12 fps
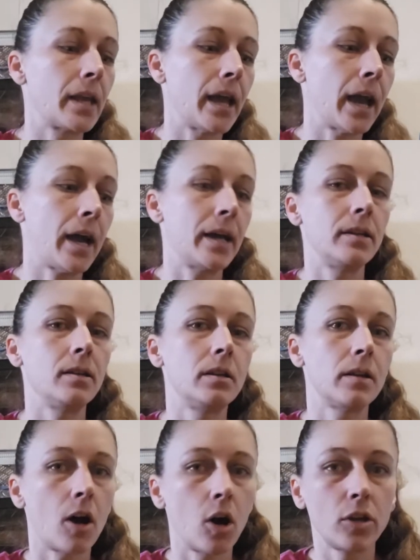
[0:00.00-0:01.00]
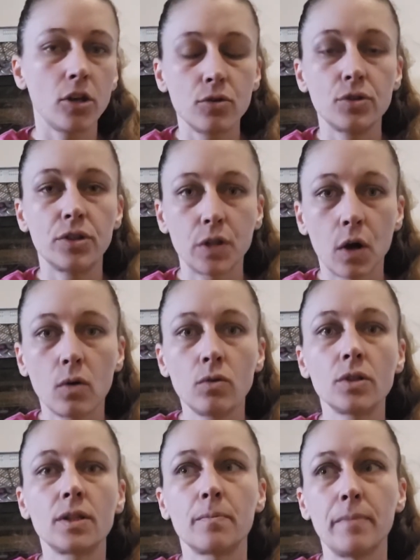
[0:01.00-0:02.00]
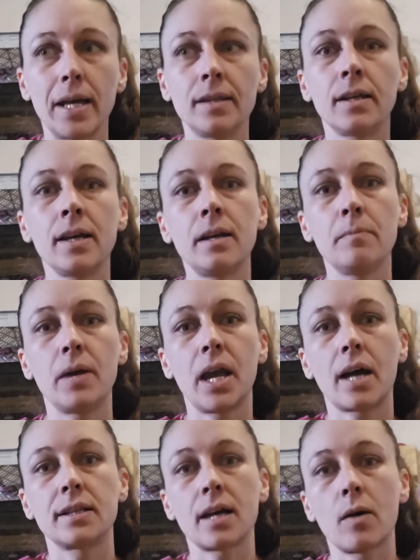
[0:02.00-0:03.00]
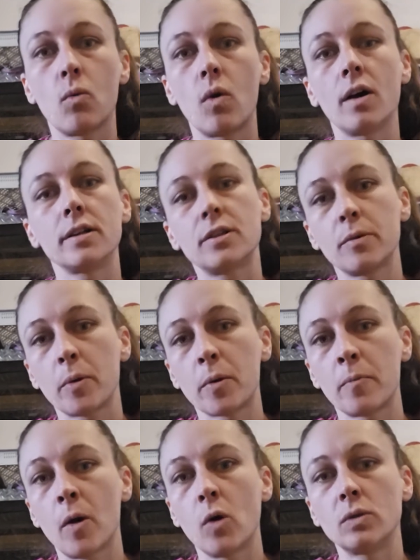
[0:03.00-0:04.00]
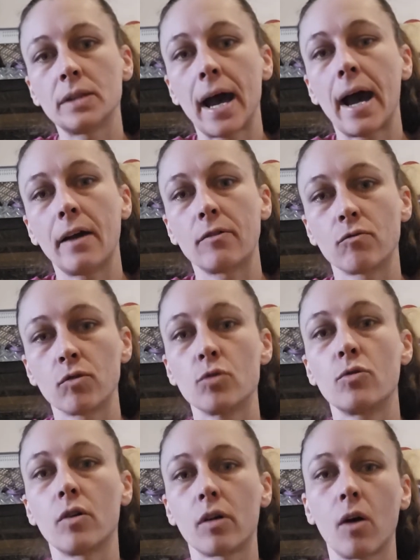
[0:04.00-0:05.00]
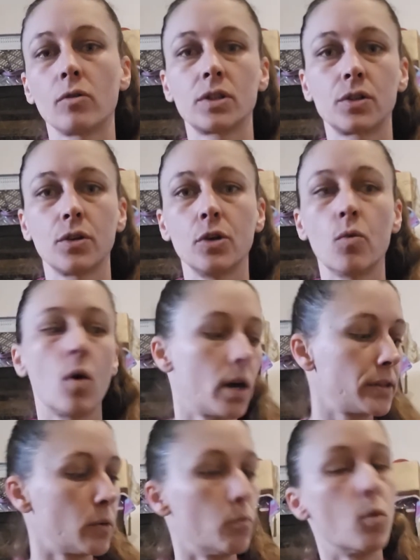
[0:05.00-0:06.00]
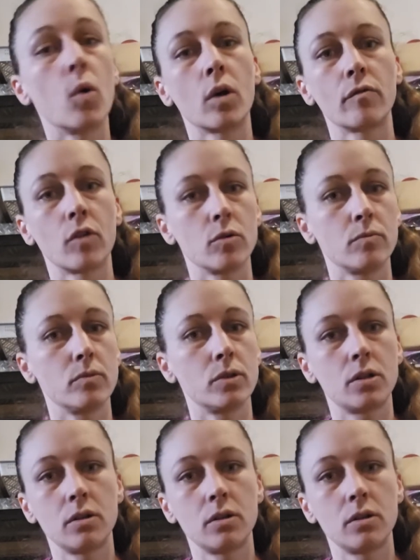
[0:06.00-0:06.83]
and I'll use those mainly because I want to promote that root growth. So you want the more room